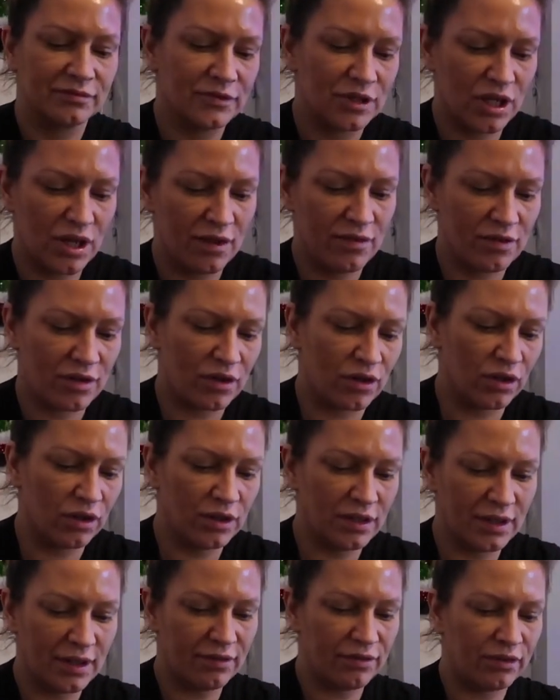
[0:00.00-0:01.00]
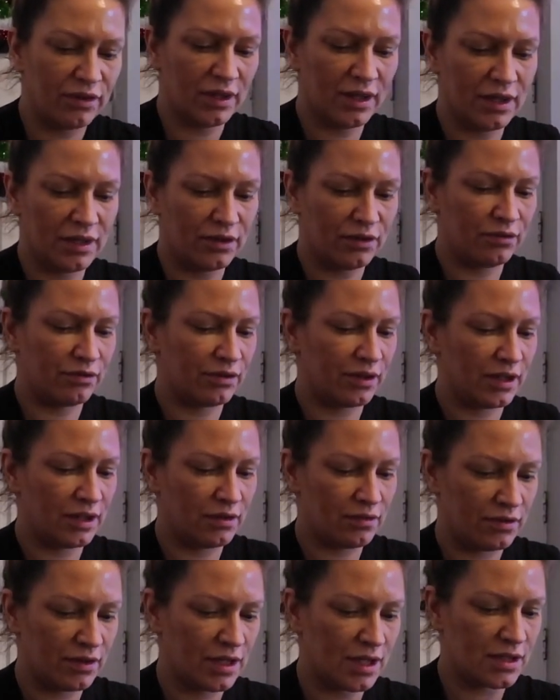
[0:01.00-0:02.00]
Not even coloured differently, I don't
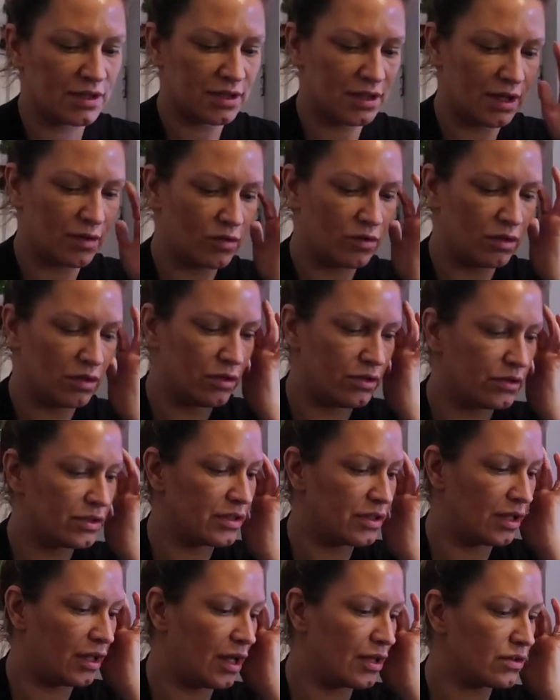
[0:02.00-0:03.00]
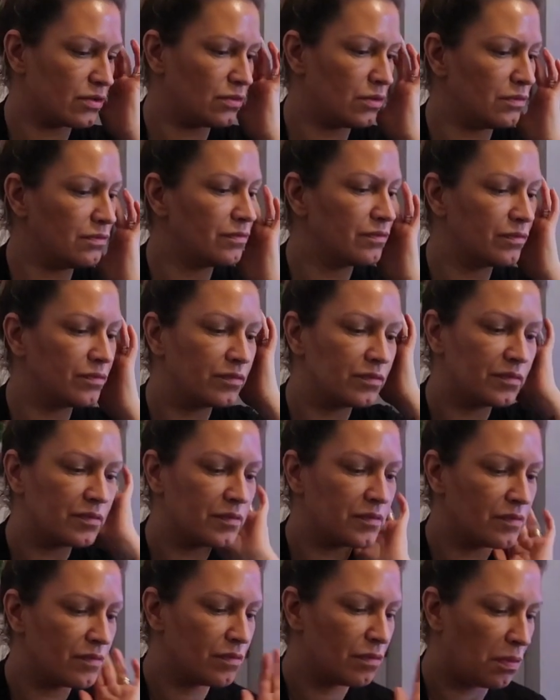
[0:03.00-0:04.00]
think. They're not the same colour as the And last one. these are the
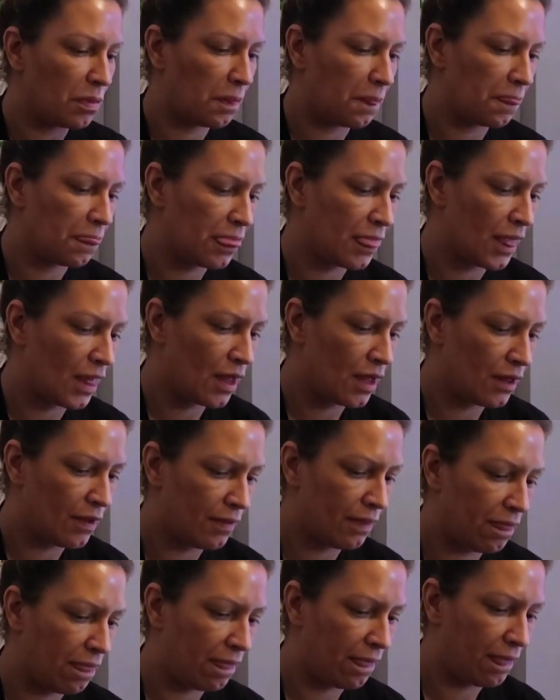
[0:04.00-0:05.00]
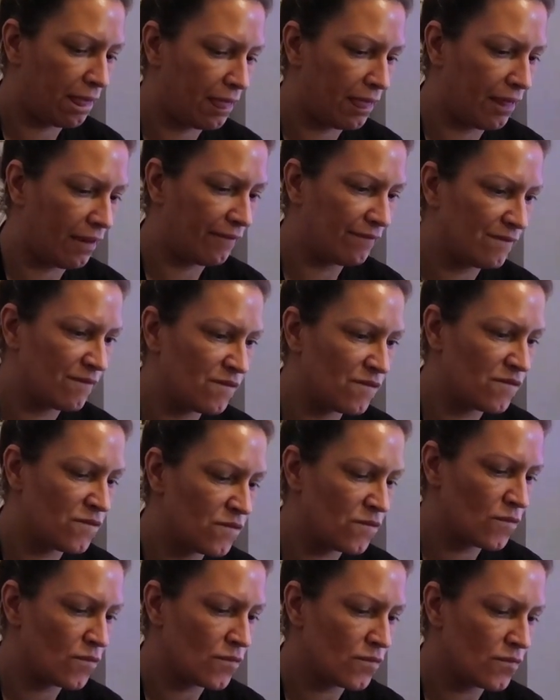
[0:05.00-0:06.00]
nail varnishes. I better I, know what's in
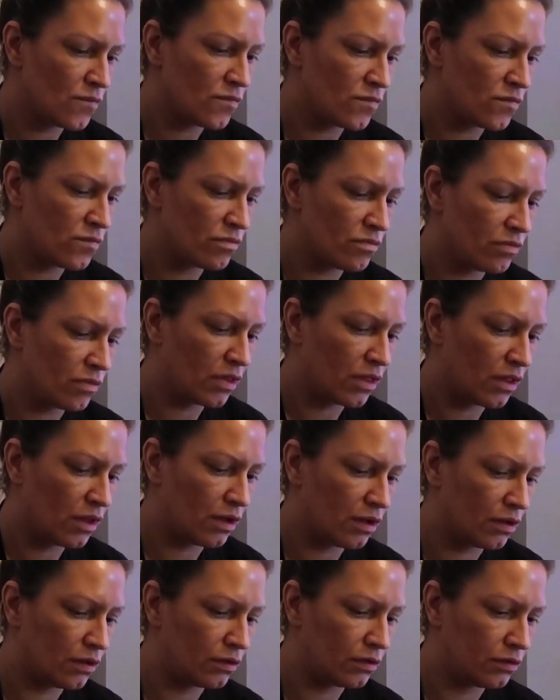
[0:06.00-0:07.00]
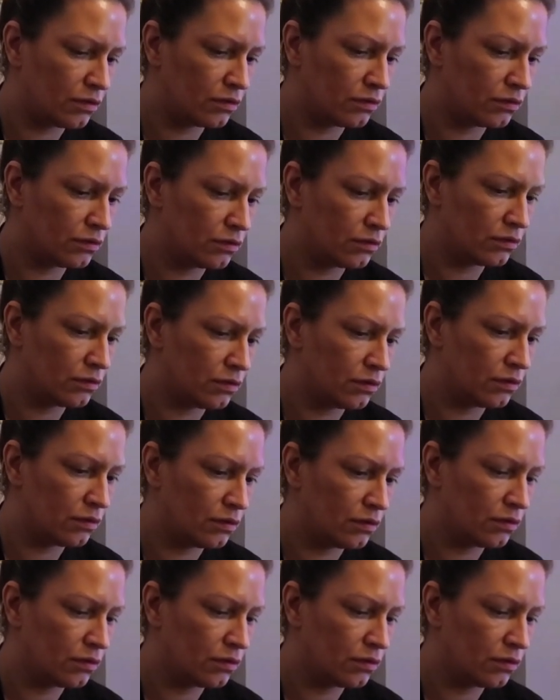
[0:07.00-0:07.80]
the door number, door number six